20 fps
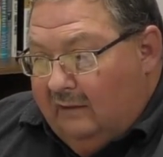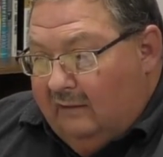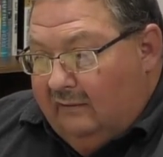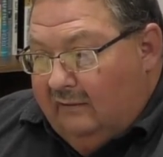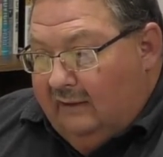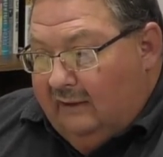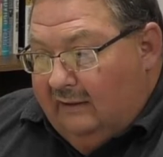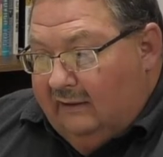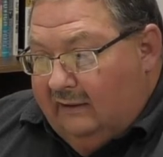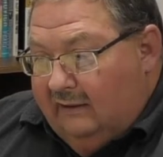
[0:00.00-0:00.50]

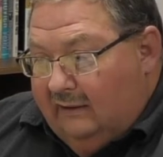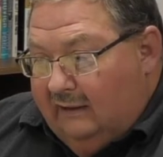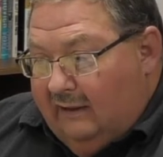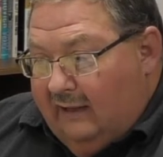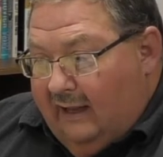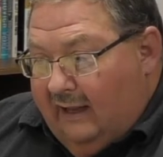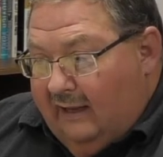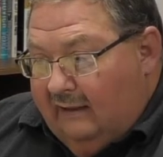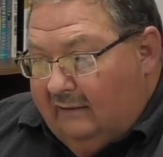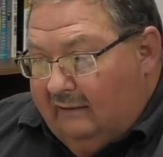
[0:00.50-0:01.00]
They did
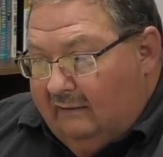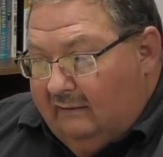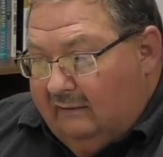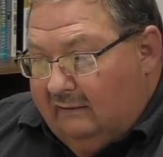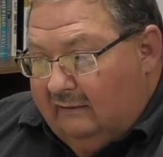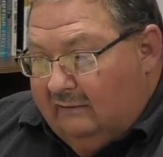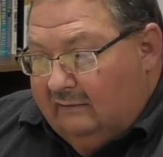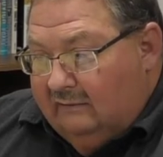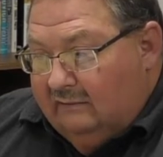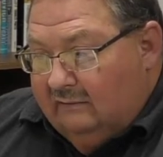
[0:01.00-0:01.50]
that
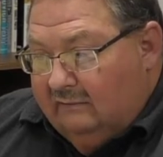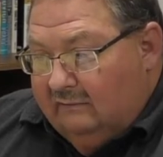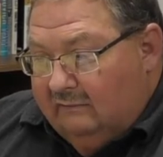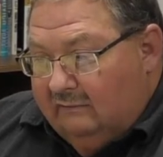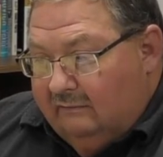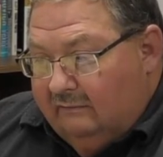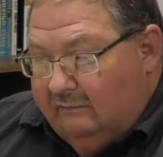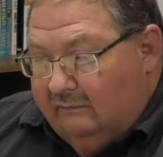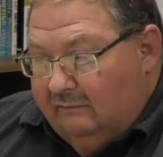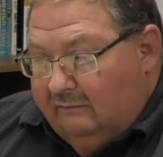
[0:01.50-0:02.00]
the
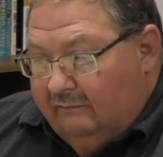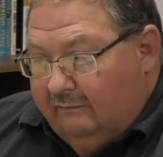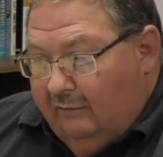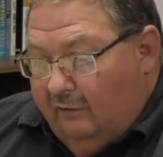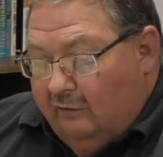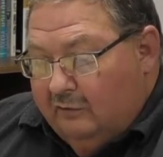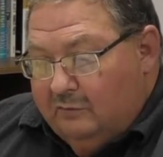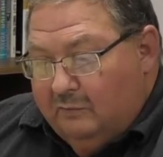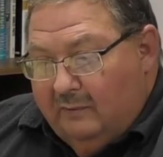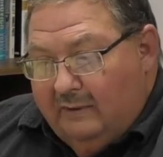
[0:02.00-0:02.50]

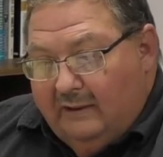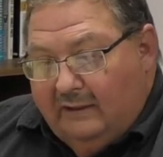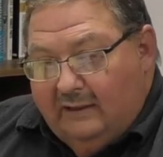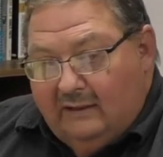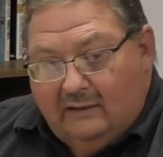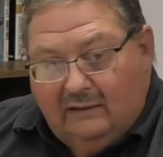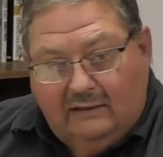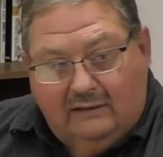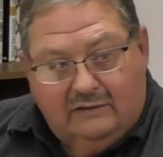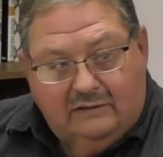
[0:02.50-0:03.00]
first week
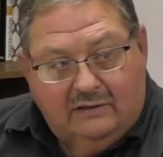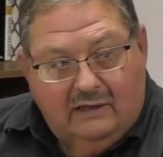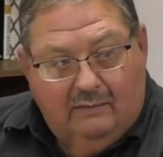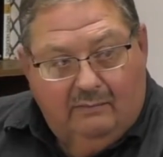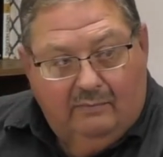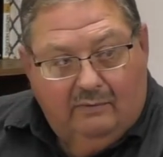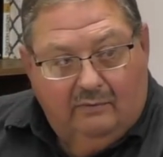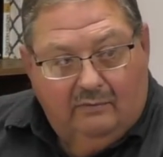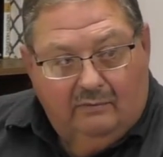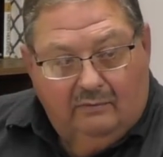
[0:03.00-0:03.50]
in
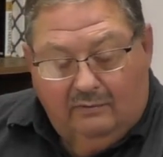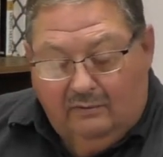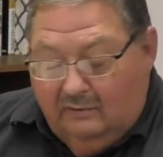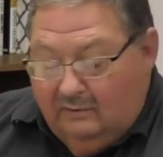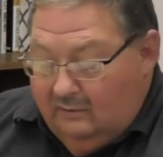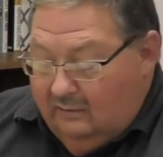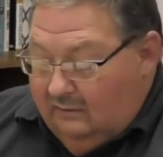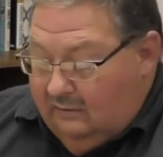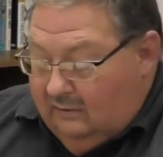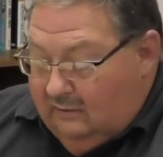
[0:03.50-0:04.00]
December,
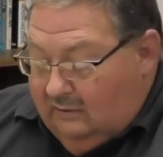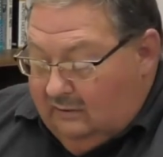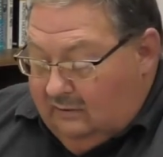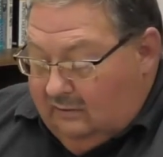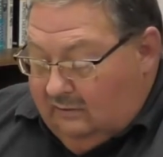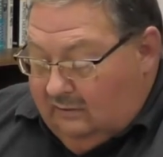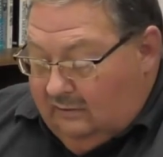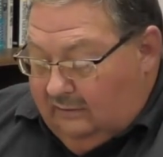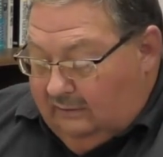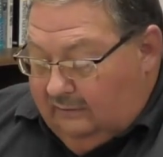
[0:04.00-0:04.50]

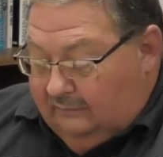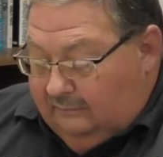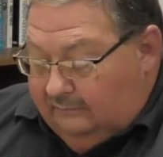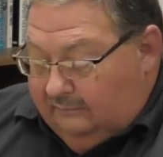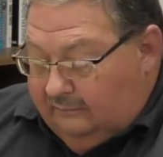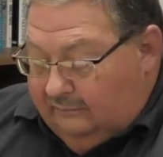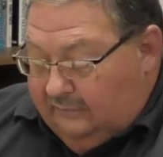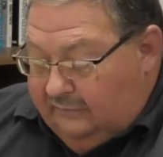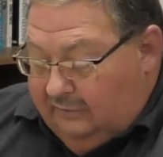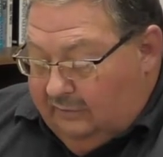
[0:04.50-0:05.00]

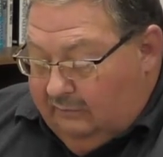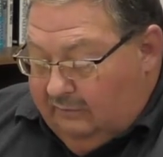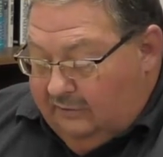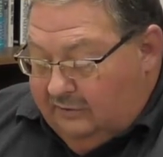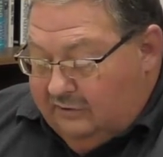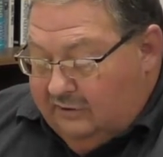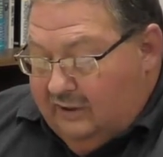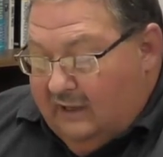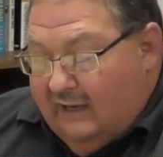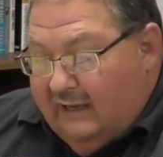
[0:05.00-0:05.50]
so we
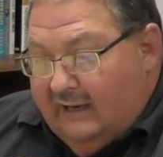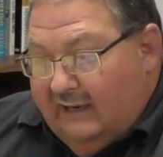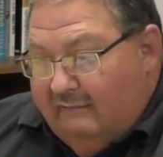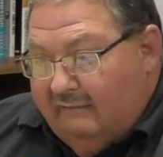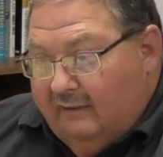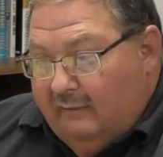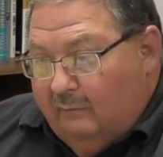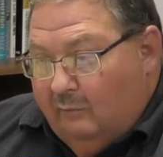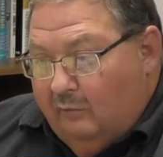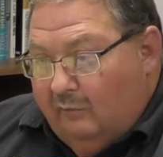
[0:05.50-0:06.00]
should not
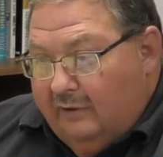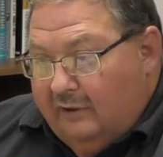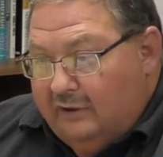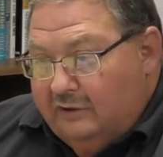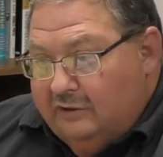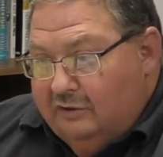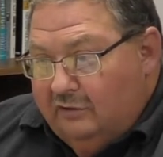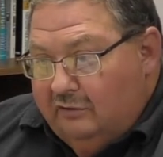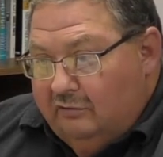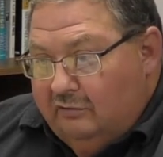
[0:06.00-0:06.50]
have any more
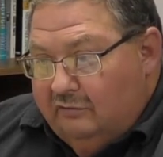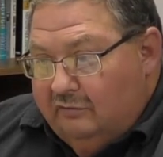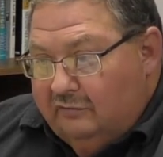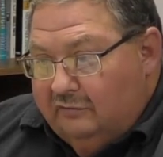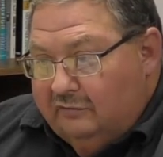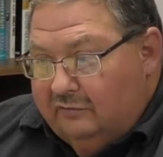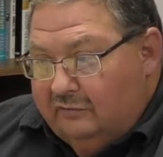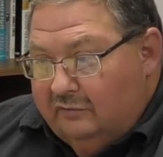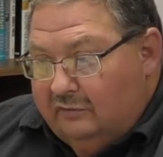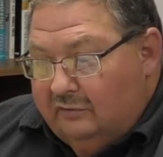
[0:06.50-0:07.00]

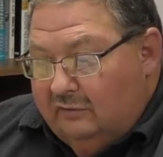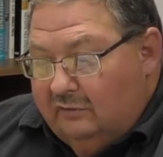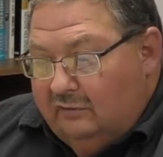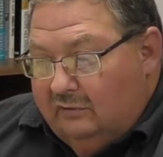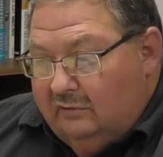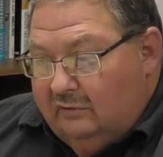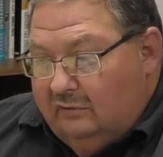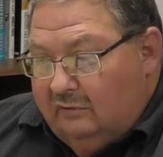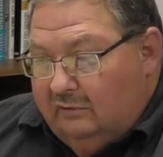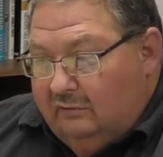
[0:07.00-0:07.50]
issues
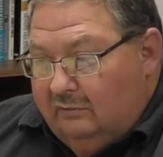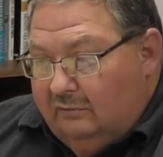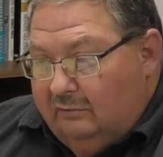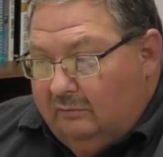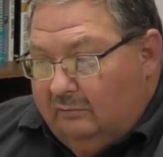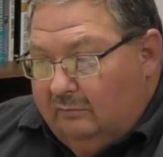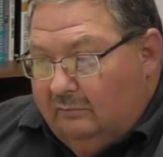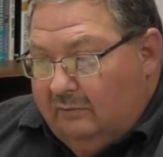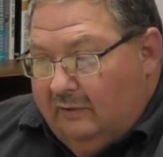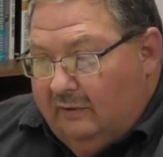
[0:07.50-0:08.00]

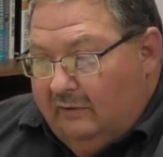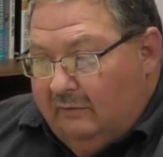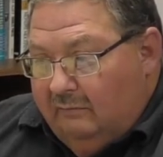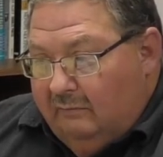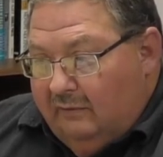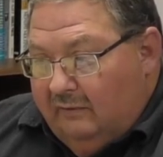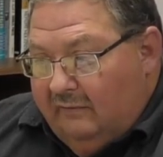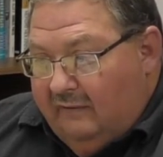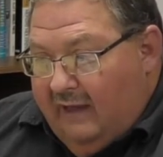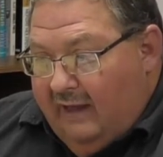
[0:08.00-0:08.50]

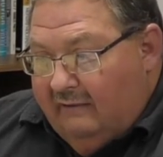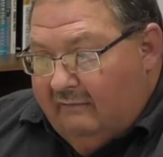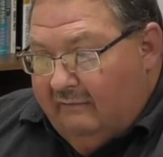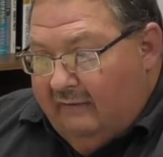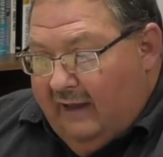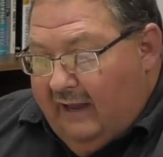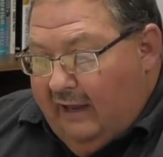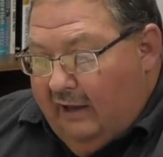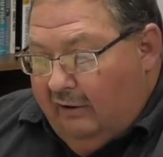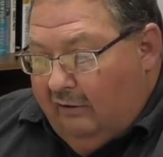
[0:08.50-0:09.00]
with that
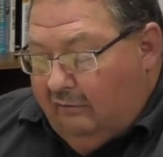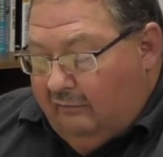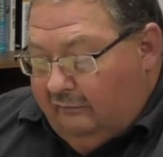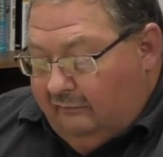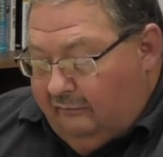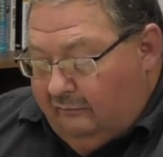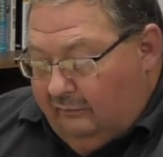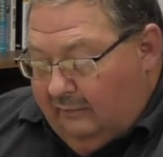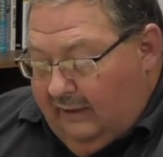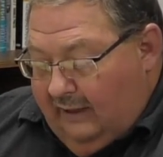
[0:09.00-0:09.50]

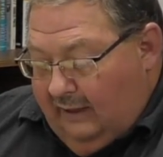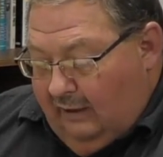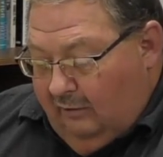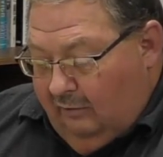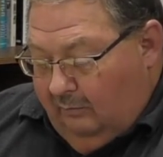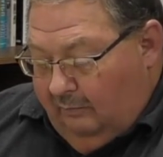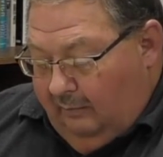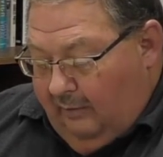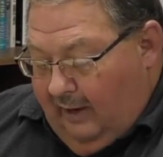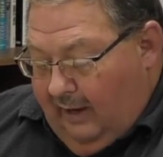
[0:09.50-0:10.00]
valve. We had a
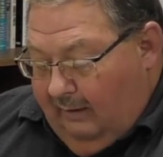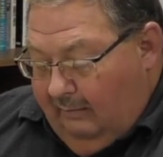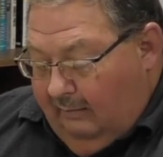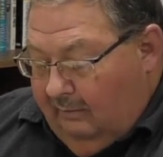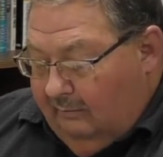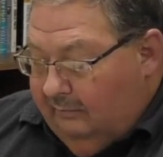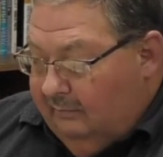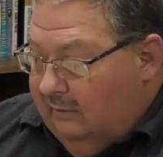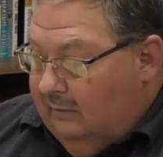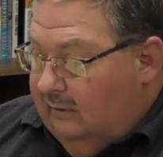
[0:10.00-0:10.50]
little
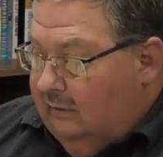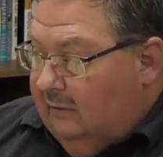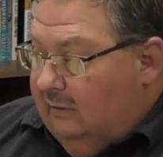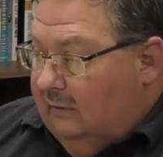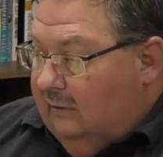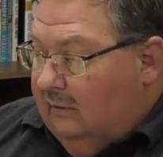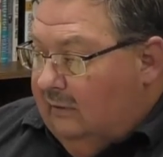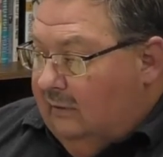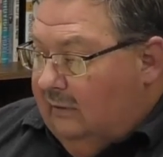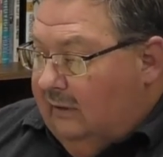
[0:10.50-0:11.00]
problem
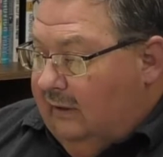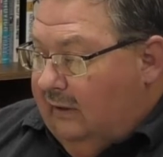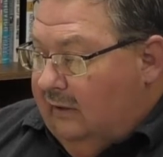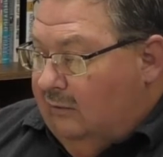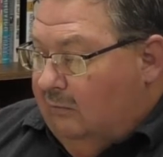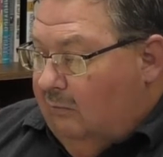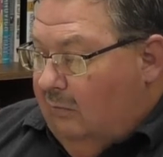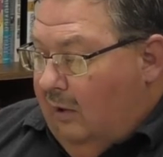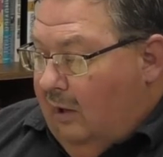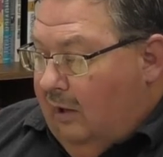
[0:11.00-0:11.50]
getting
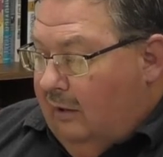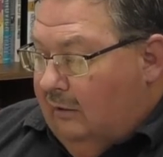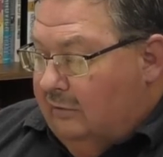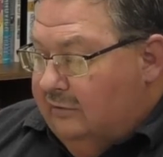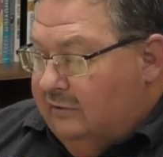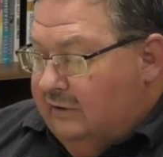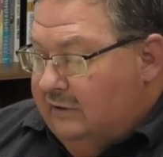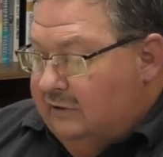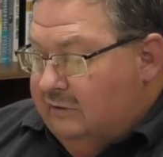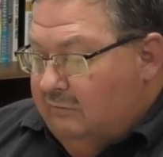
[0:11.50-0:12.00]
the water
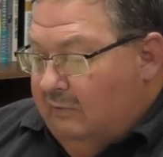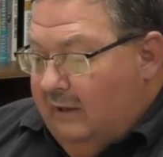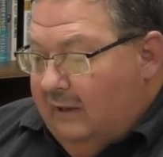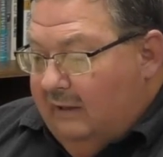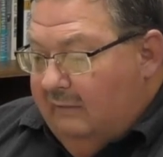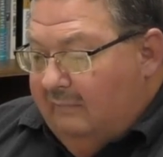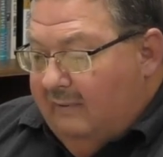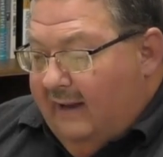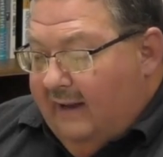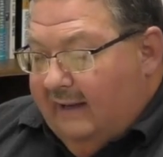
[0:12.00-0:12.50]

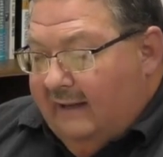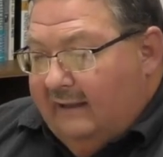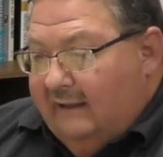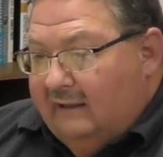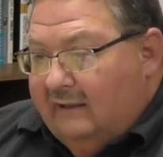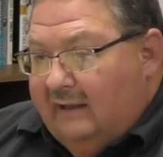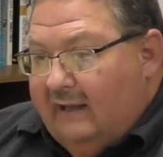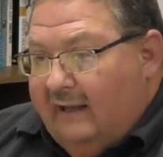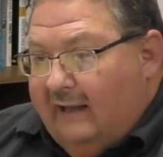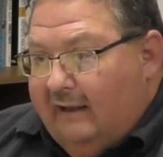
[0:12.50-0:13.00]
situated back
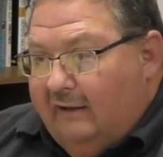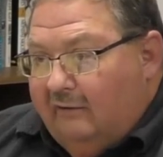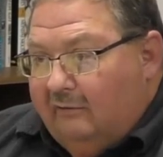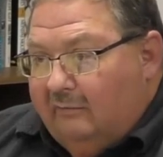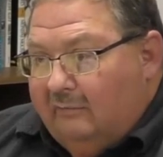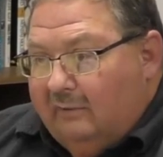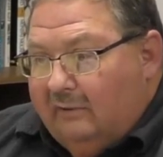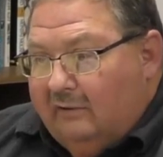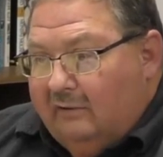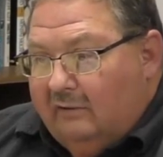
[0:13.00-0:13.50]
in
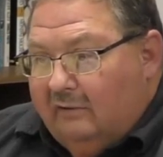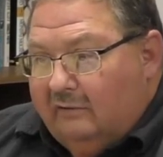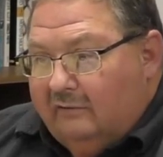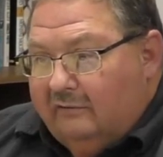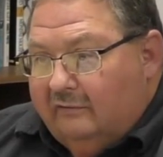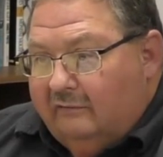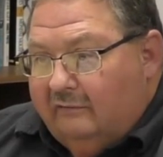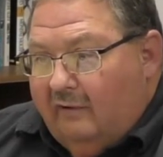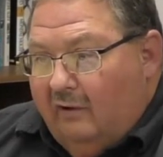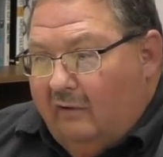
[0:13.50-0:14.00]
town
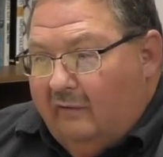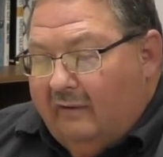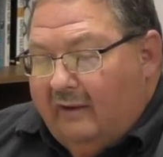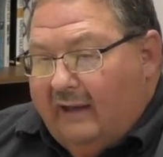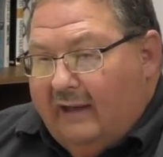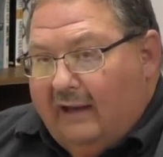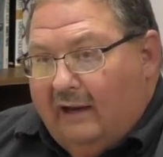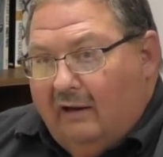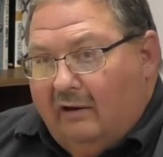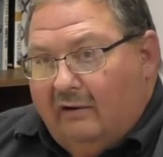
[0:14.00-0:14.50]
because of all the
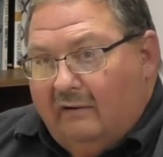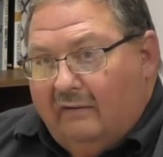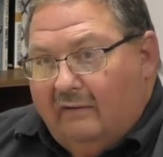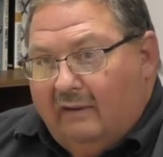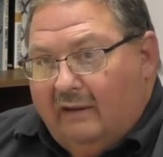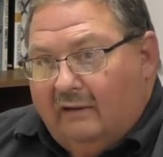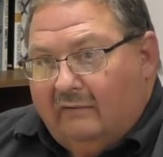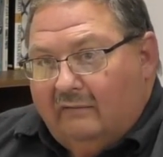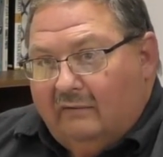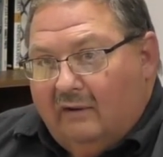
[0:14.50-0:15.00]
air and
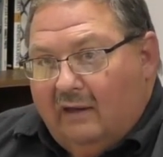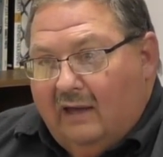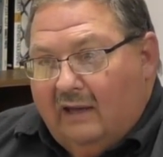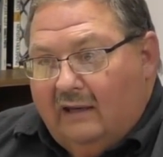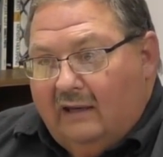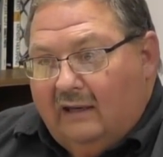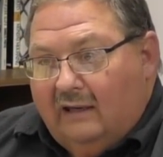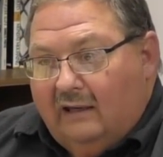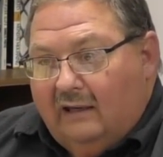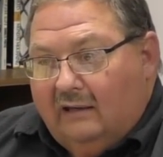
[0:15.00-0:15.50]
things that got
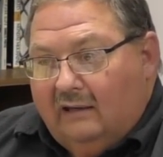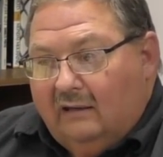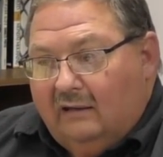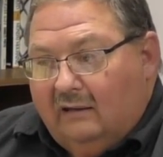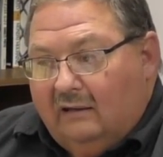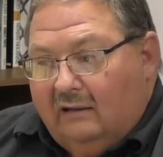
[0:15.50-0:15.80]
in it,